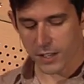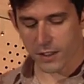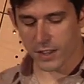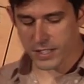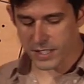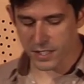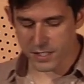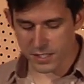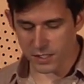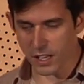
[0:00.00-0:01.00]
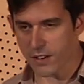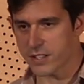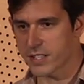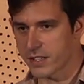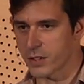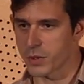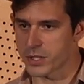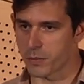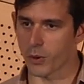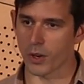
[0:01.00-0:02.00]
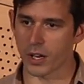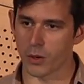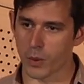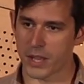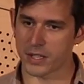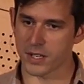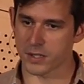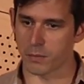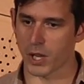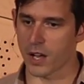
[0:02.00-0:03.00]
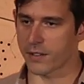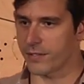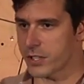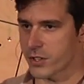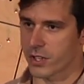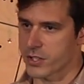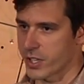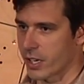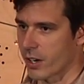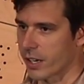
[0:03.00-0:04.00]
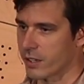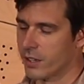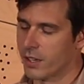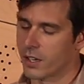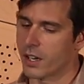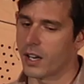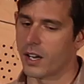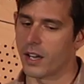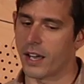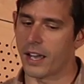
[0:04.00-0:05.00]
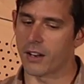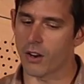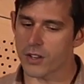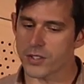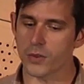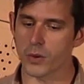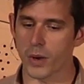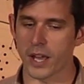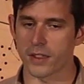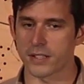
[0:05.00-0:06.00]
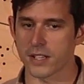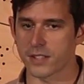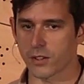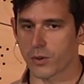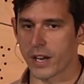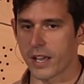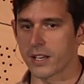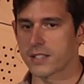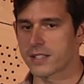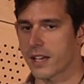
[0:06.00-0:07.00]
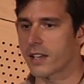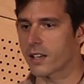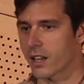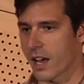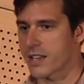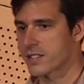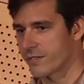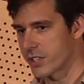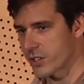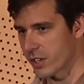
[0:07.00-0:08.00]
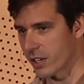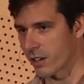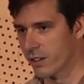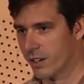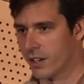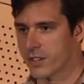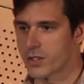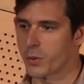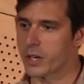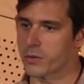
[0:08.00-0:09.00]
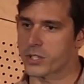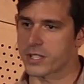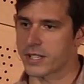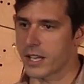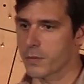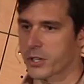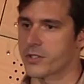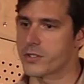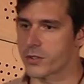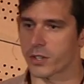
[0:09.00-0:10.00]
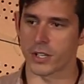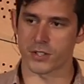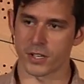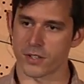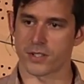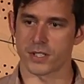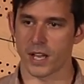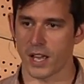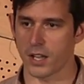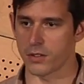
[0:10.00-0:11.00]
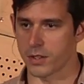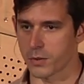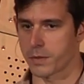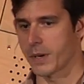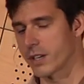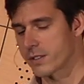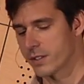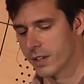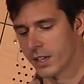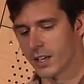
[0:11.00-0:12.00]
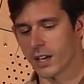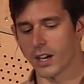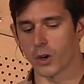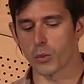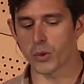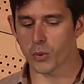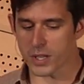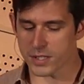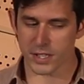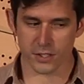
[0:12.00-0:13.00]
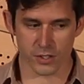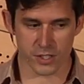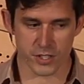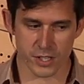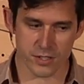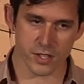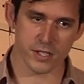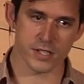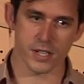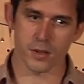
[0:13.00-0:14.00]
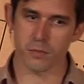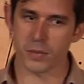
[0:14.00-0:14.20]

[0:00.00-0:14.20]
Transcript: This has allowed us to deal with support in a way that doesn't block feature engineering, and also in a way that doesn't create a second class of engineer. So we don't just take a bunch of junior engineers and say, hey, you deal with bugs. We want senior engineers on this team